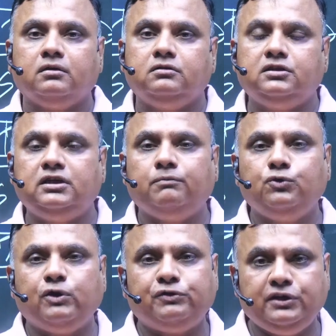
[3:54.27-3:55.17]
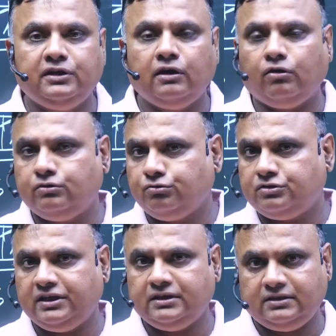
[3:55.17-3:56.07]
GWF Hegel also
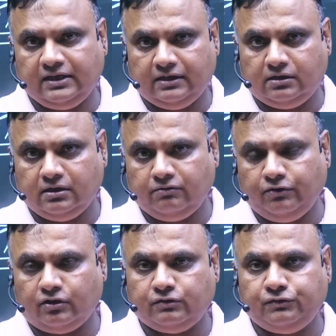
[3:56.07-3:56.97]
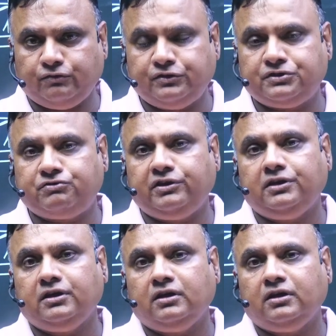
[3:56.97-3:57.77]
says that philosophy of history,